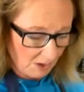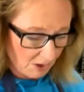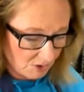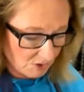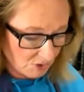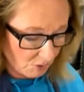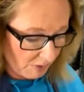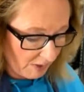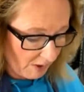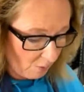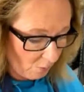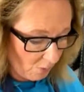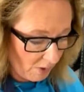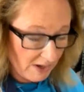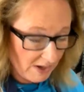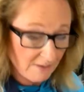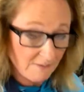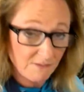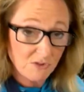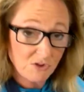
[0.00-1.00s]
So that
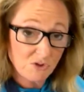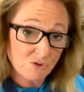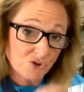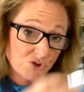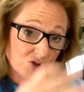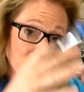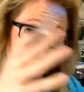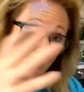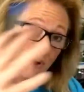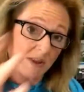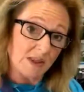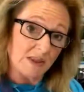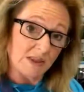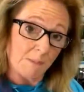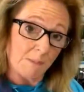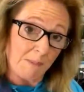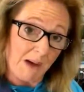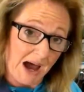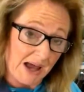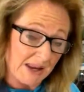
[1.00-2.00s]
way, if you're showing that
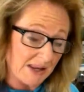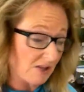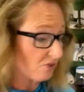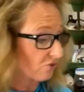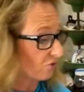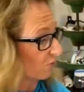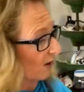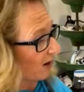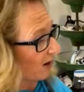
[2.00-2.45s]
the body is